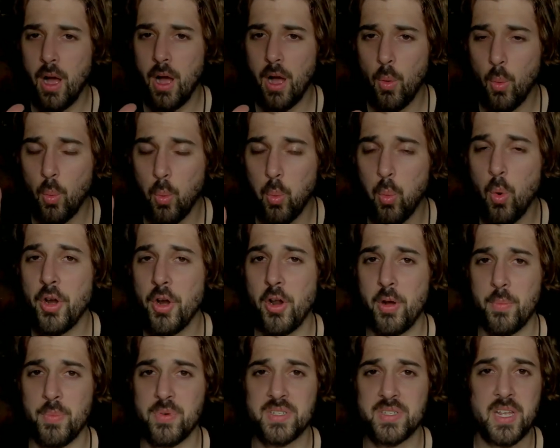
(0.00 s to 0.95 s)

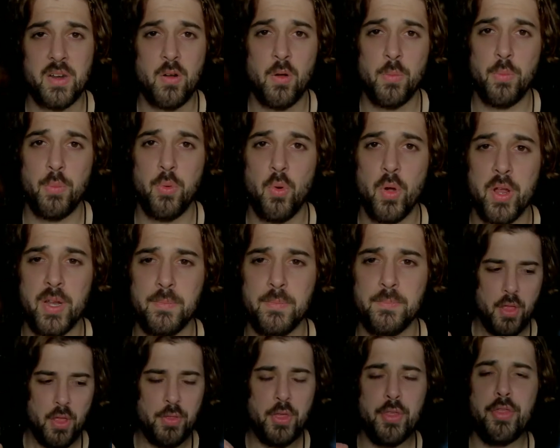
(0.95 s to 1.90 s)
100% on point.
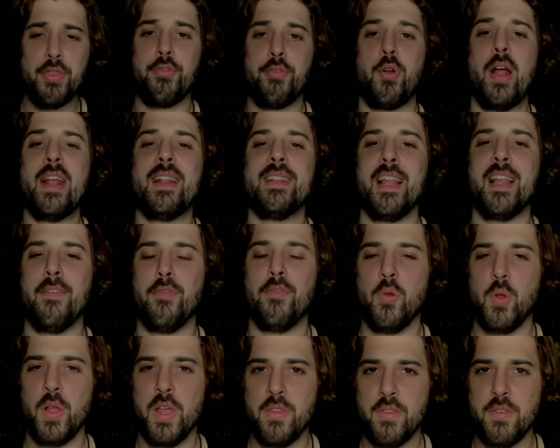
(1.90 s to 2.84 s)
The threat
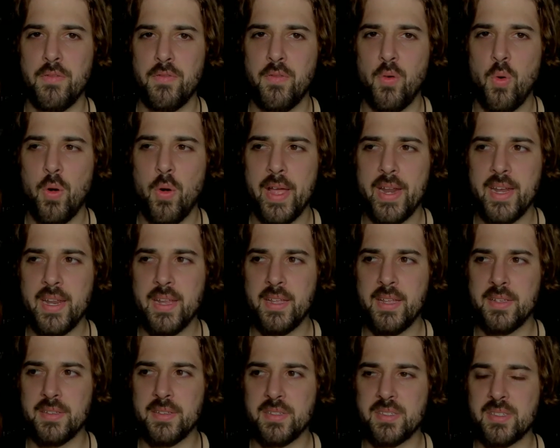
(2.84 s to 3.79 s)
level in The Void
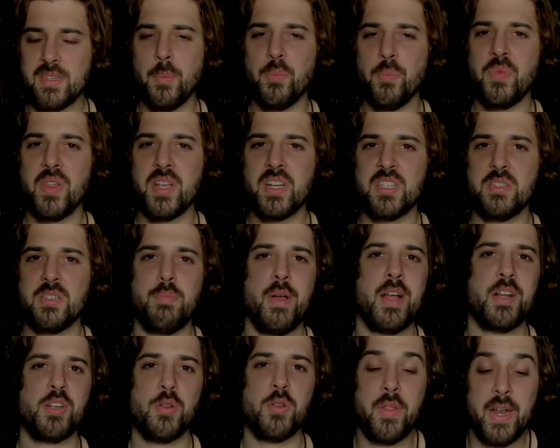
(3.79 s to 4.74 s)
is something
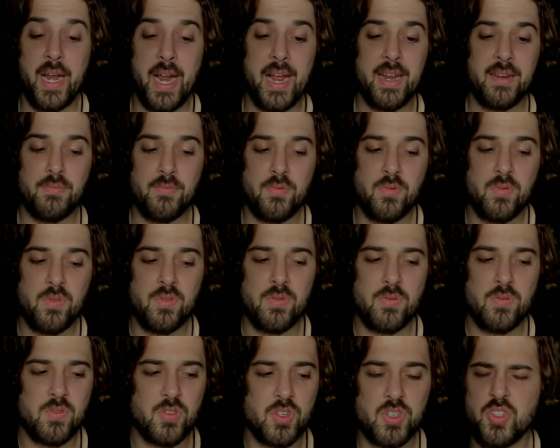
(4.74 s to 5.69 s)
special that I
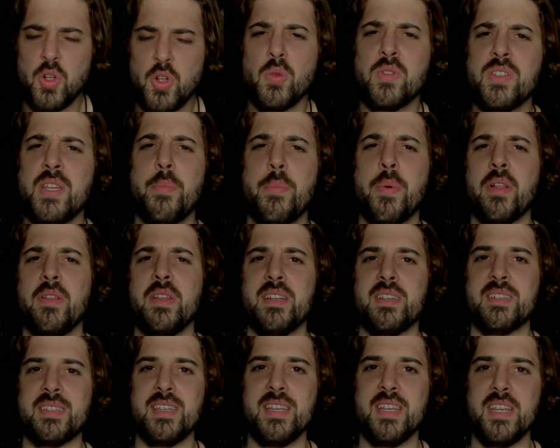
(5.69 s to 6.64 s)
just don't typically
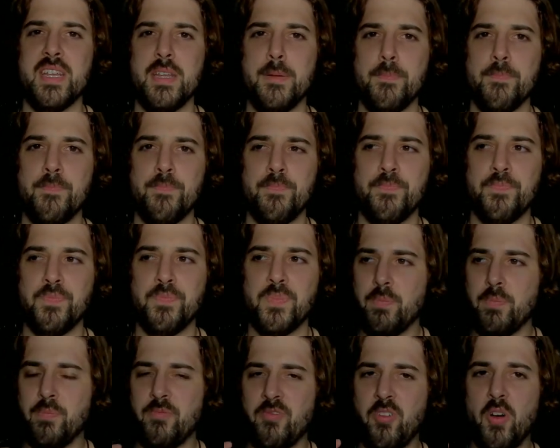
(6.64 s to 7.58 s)
see.
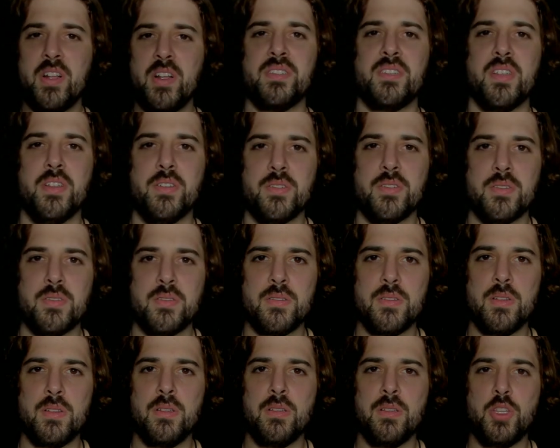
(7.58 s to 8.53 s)
For instance,
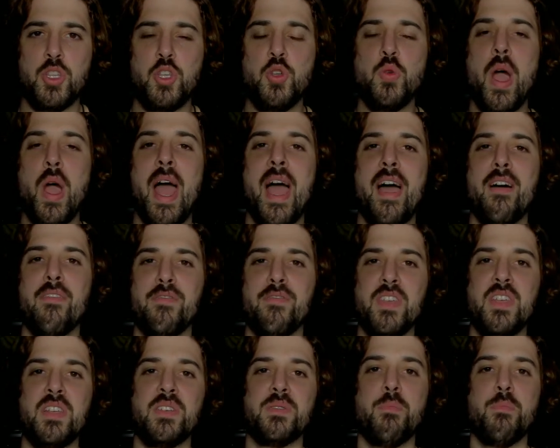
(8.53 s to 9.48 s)
you have
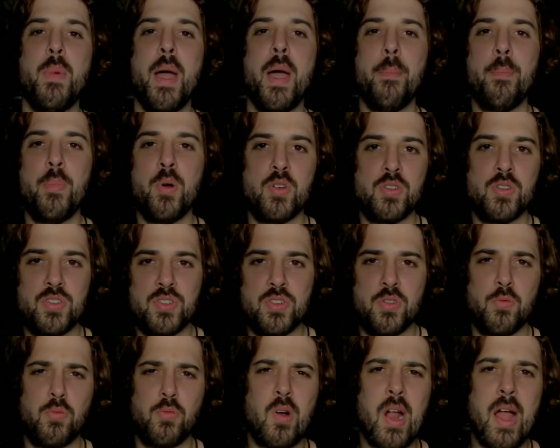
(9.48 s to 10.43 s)
these members
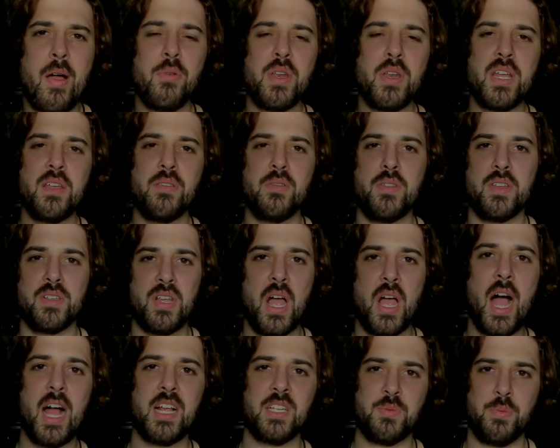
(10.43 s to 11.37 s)
surrounding this
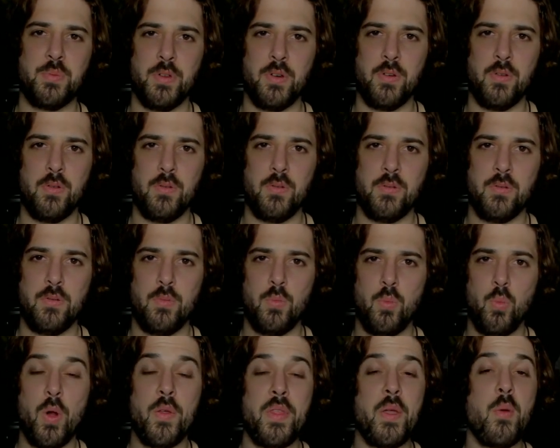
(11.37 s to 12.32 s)
hospital
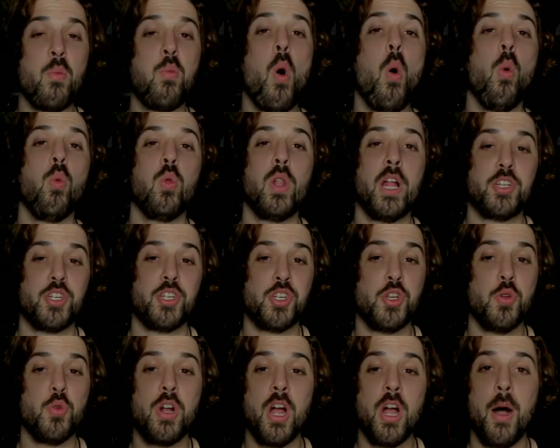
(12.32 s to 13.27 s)
where they won't let
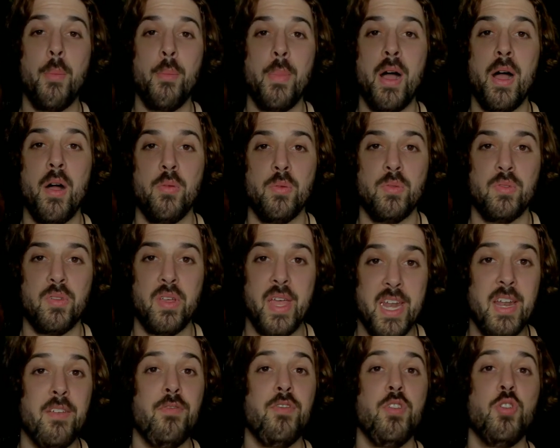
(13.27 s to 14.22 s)
you come out.
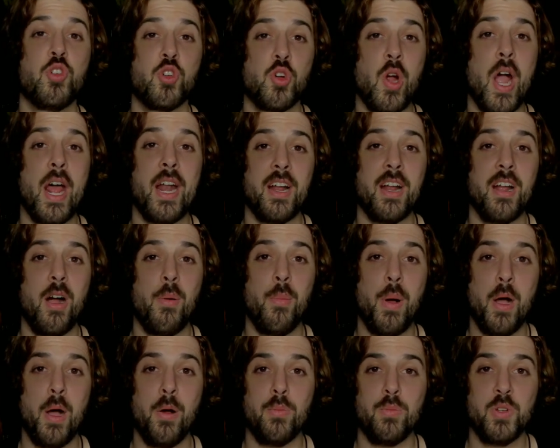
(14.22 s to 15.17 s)
And if you try to come
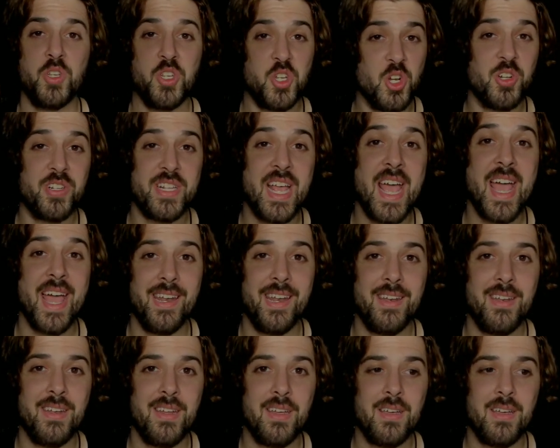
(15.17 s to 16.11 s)
out, you're dead.
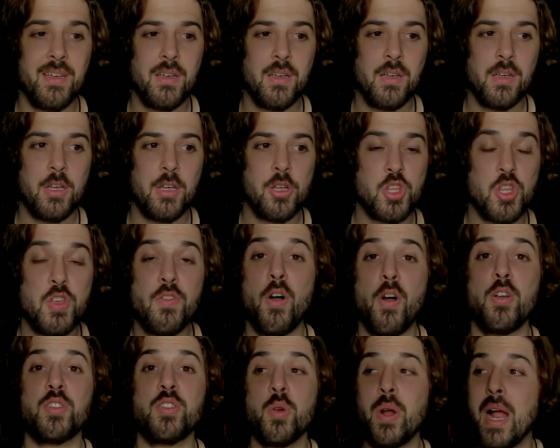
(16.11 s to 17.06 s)
You've
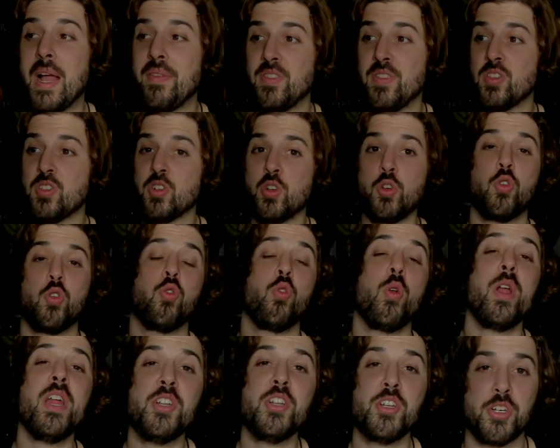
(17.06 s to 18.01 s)
also got this
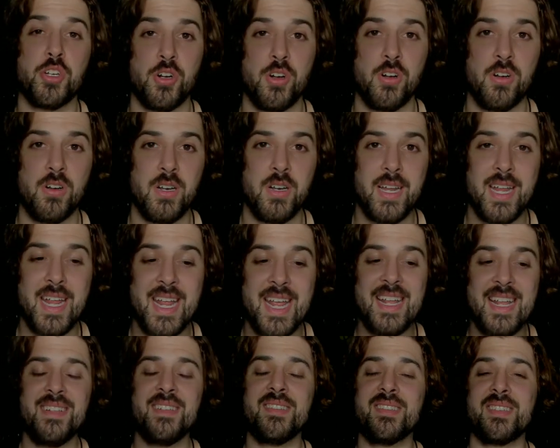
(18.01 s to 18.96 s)
creature
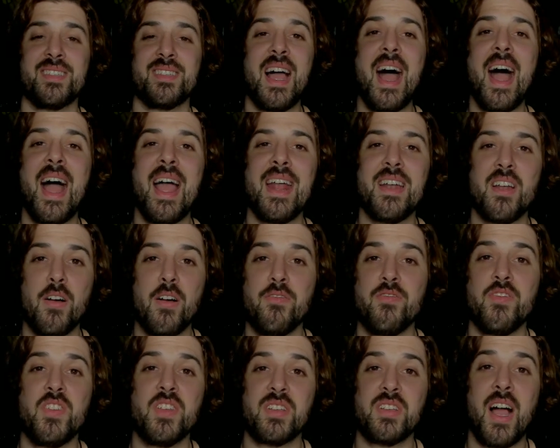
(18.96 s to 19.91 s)
inside
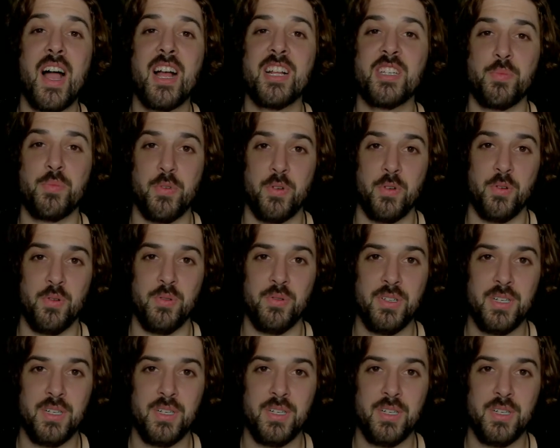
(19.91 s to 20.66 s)
of this hospital